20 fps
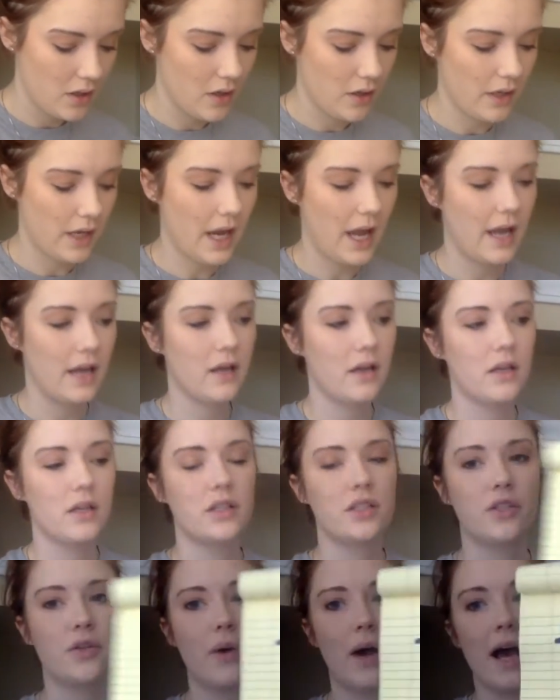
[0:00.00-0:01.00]
Okay,
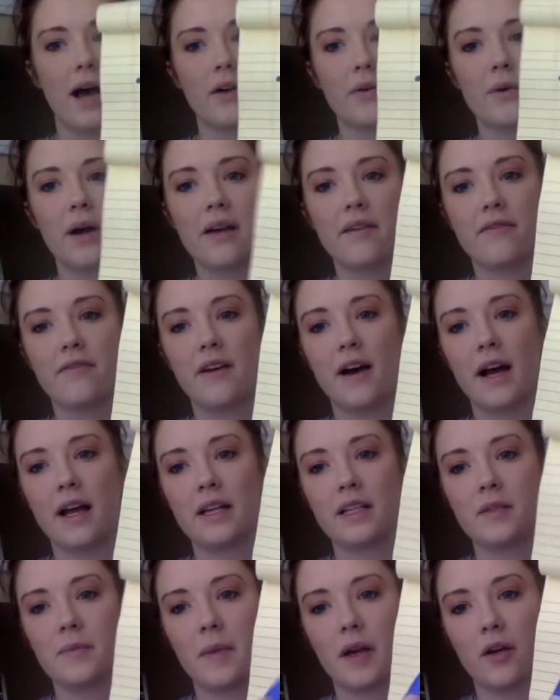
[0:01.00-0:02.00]
so how do I
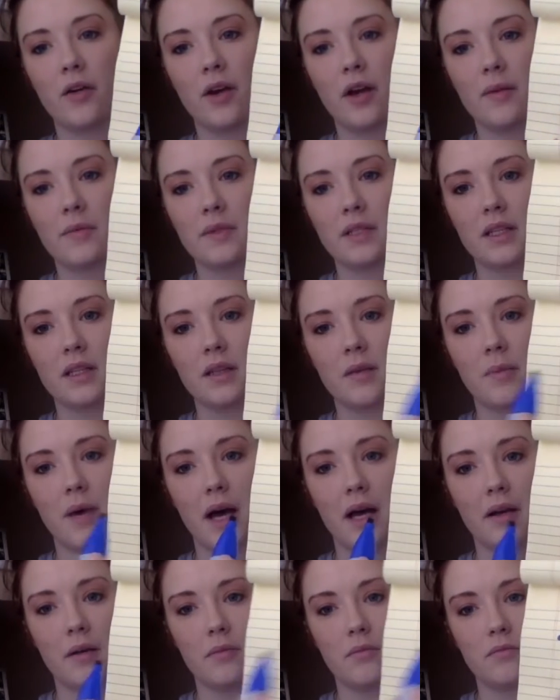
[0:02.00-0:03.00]
find my grams at the
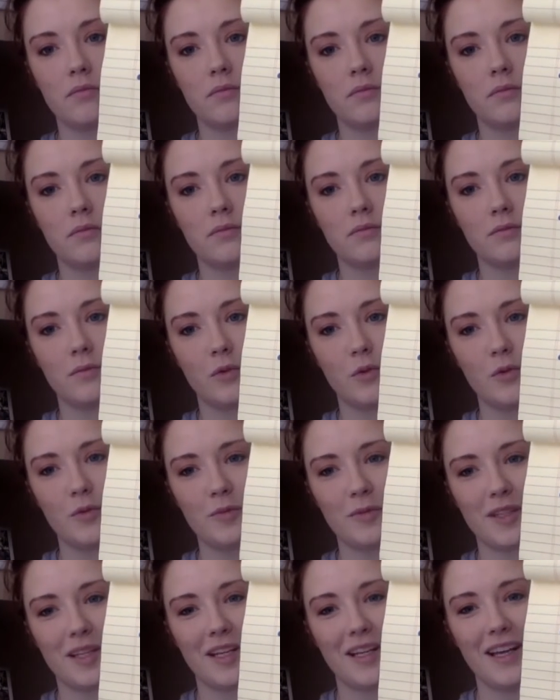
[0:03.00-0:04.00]
bottom?
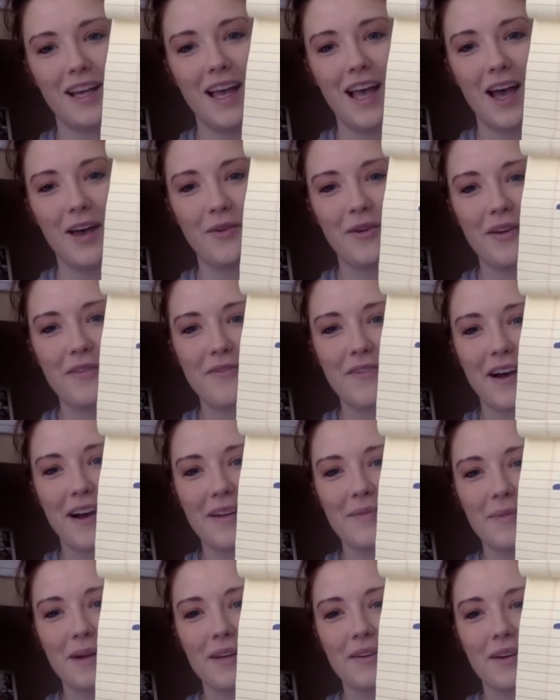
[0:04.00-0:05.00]
Oops. How do I
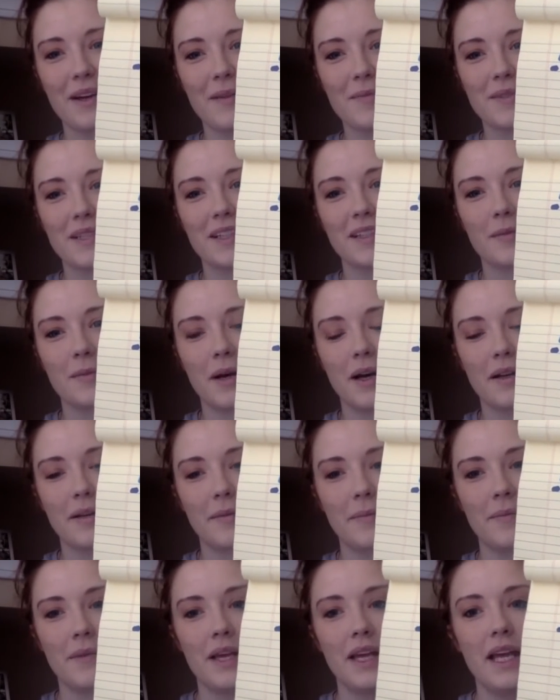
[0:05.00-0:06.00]
find my grams at the
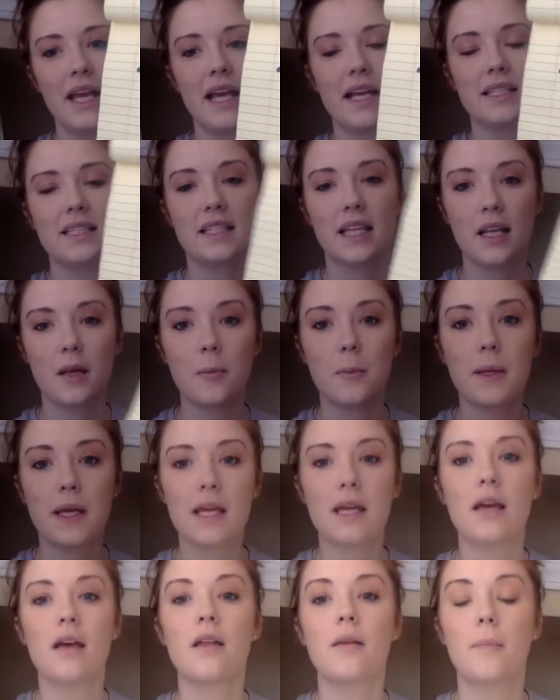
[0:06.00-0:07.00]
bottom? It's going to
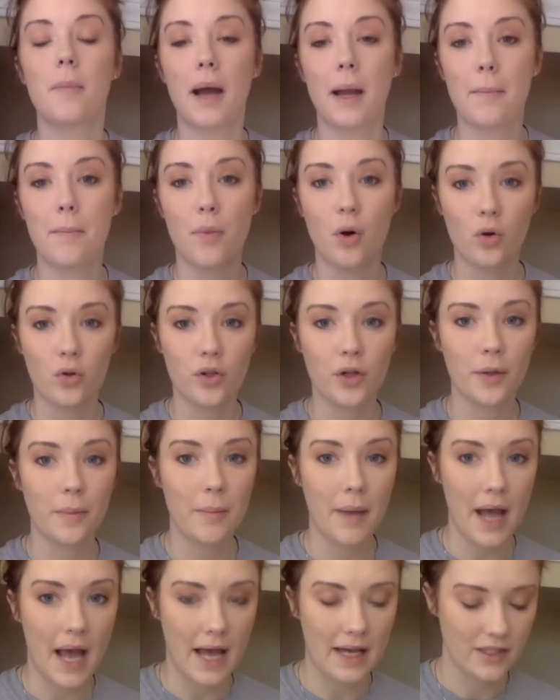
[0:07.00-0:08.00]
be my molar
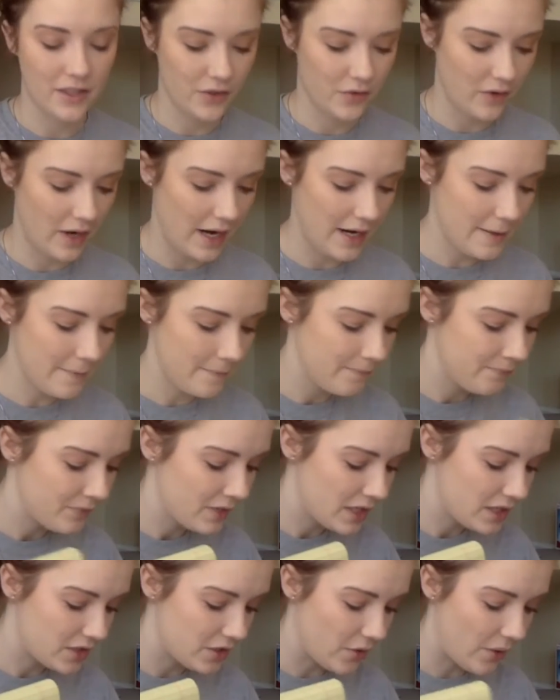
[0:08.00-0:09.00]
mass, right?
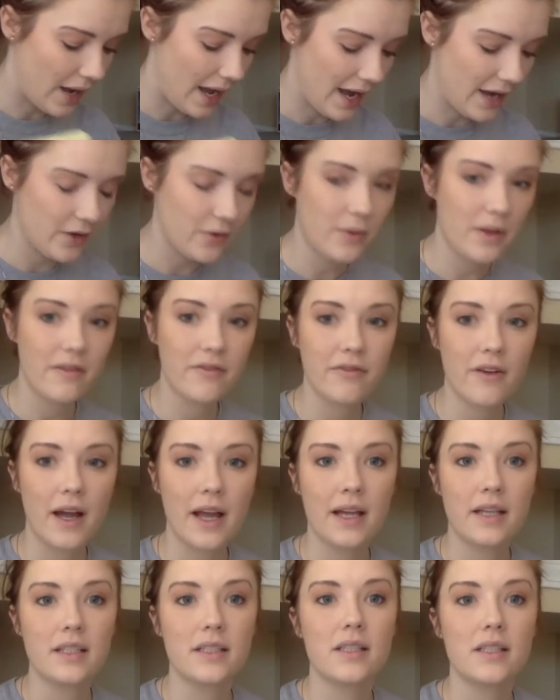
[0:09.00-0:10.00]
So how do we
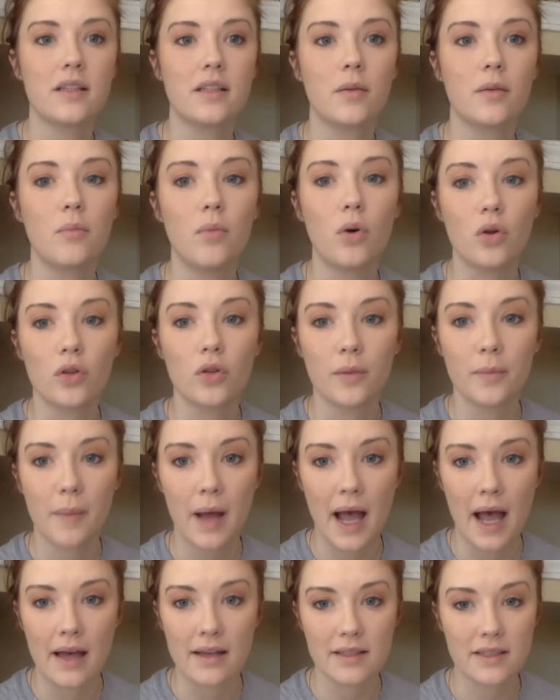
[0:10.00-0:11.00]
find the molar
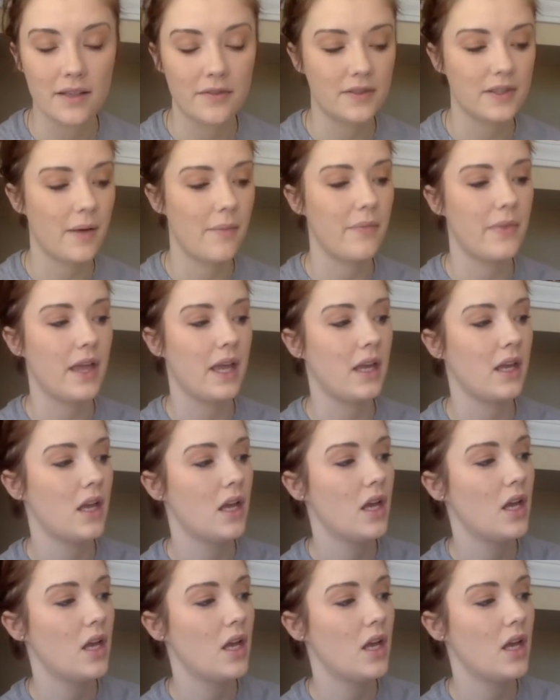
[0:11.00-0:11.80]
mass of something?